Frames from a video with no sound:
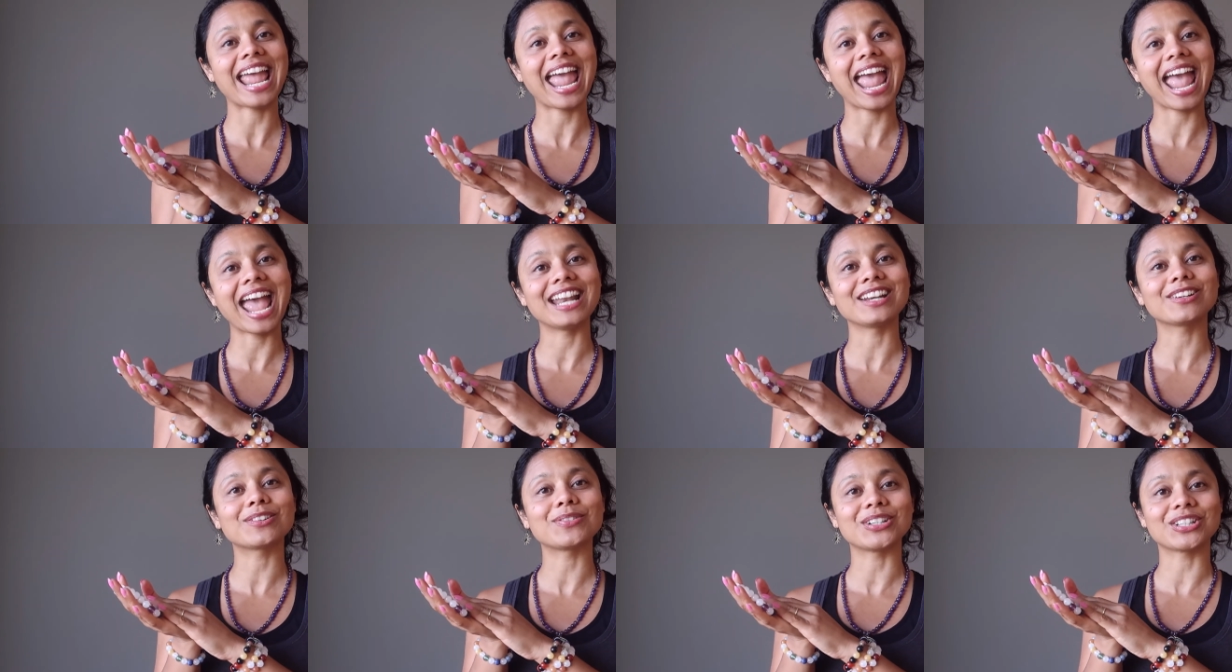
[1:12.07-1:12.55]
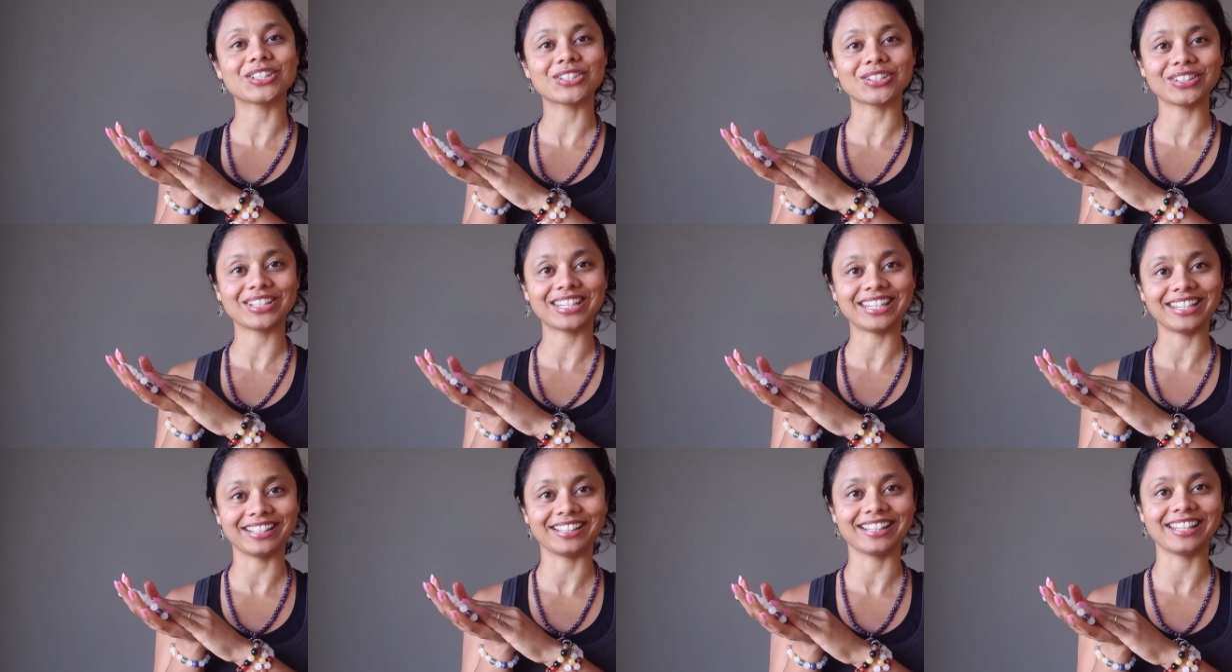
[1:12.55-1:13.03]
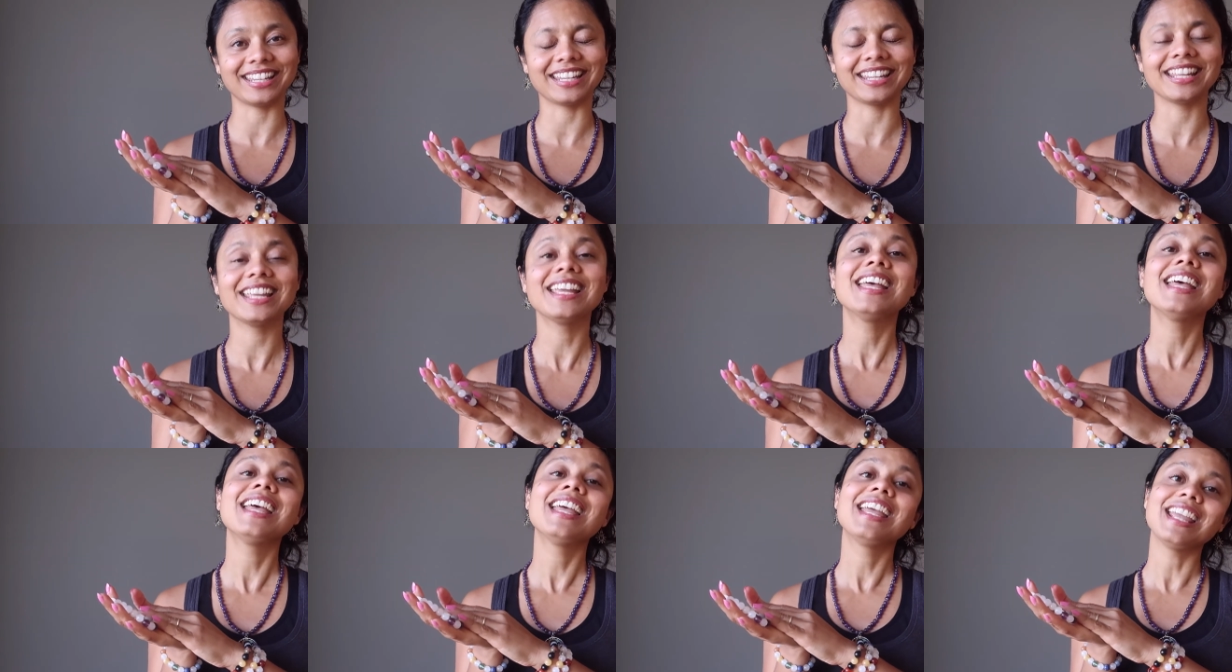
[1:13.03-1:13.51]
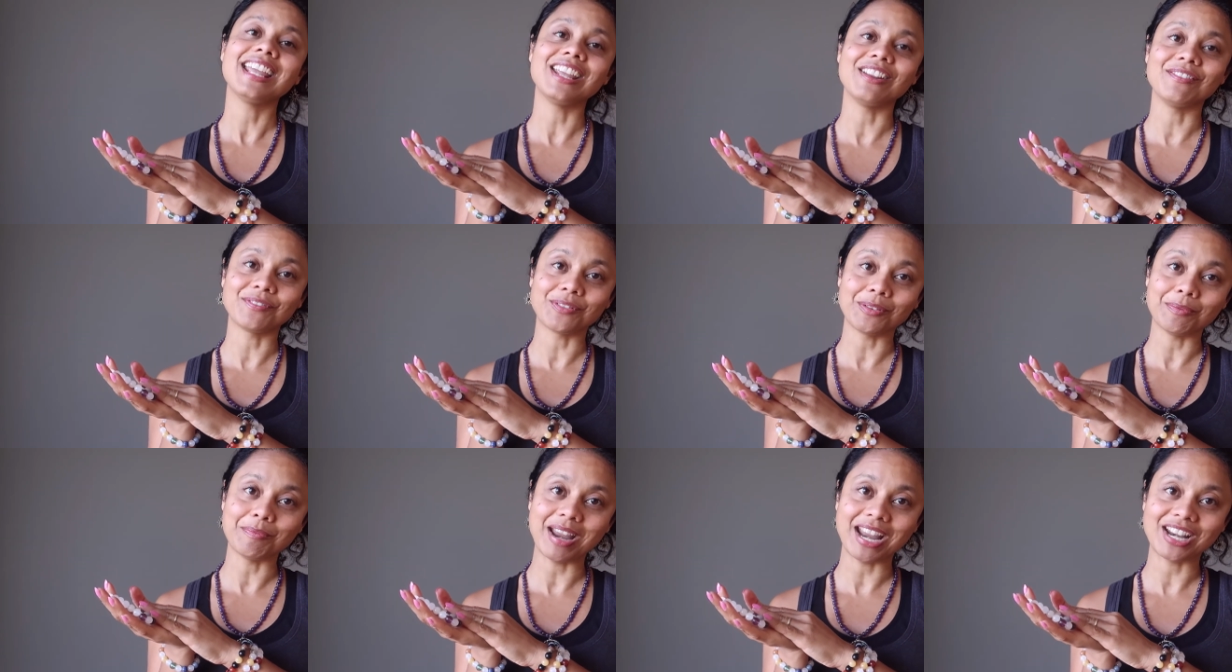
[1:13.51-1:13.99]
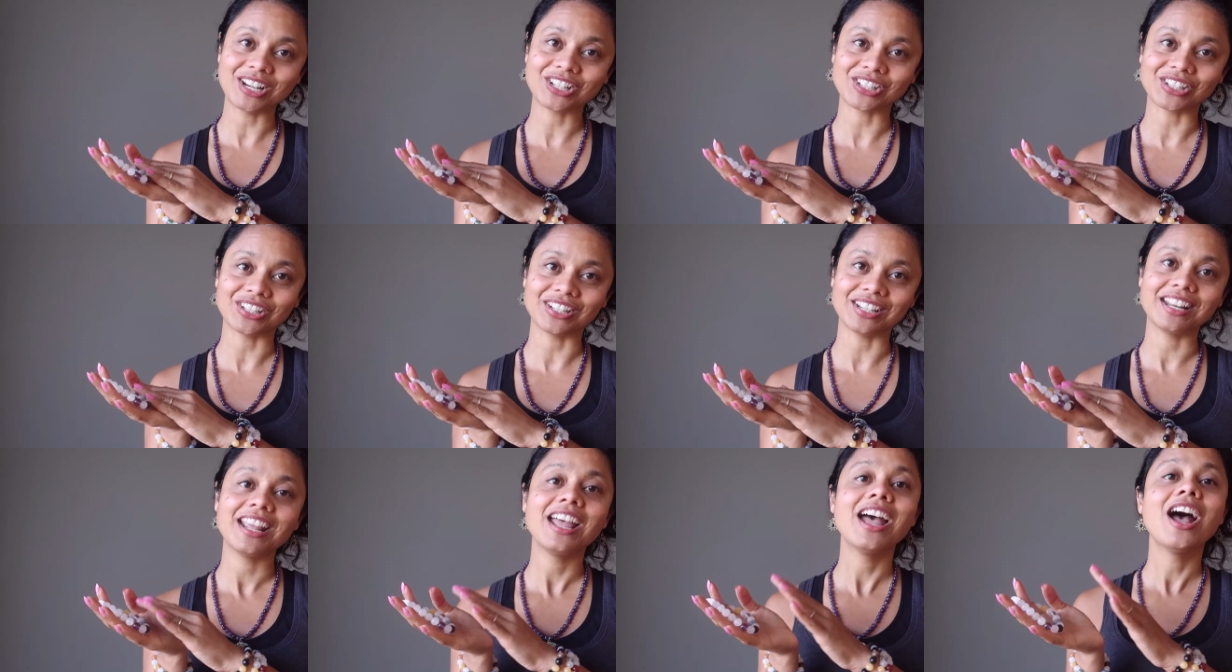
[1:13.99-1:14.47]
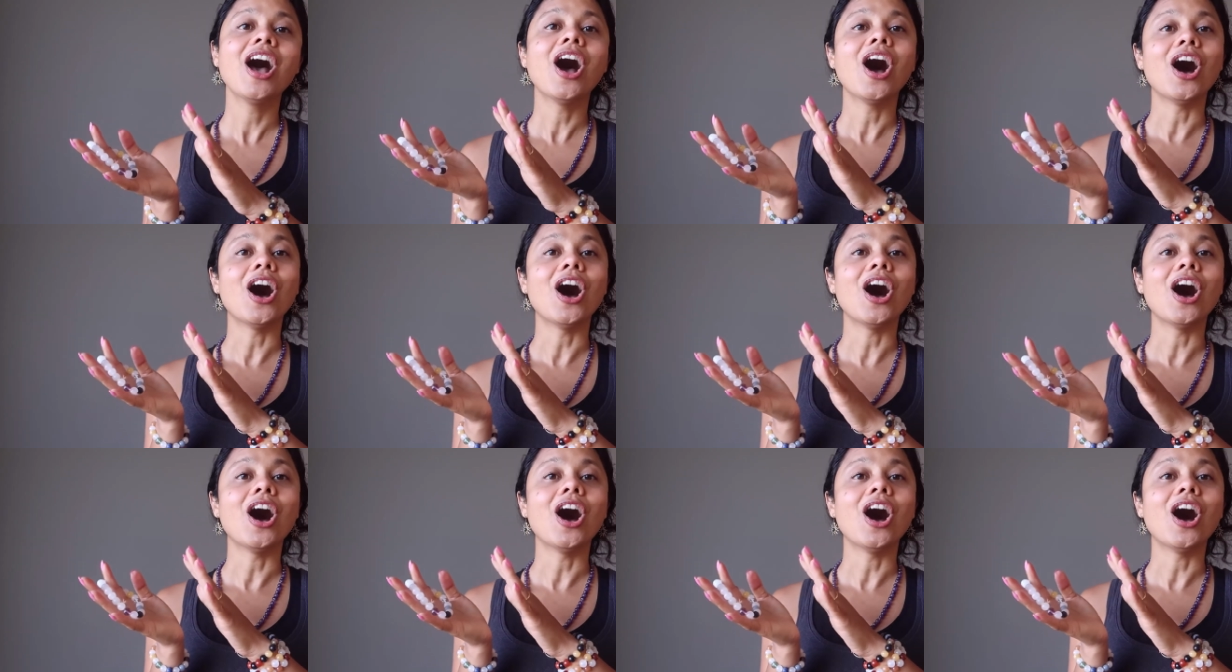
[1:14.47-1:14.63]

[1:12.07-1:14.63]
and crystal healing information.